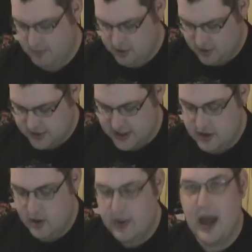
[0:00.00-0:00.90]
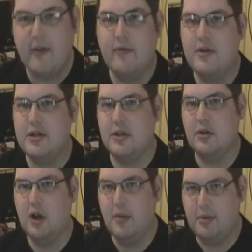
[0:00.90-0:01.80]
because I know that every
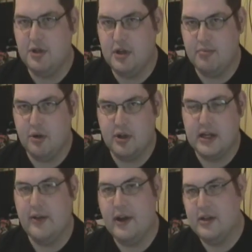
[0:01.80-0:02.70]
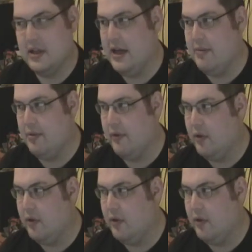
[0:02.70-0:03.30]
single RPG product out there is a labour